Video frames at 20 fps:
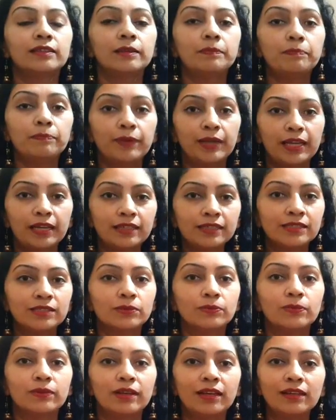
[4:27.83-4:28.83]
the
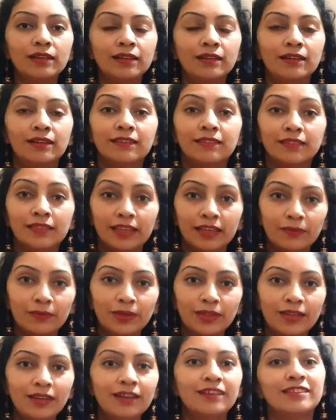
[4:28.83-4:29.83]
place where they
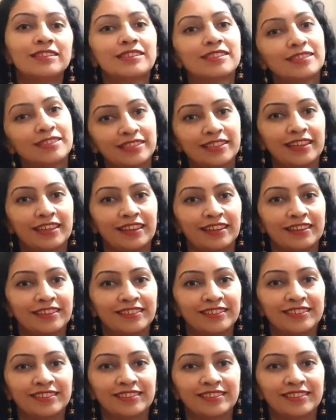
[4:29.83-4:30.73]
will stay.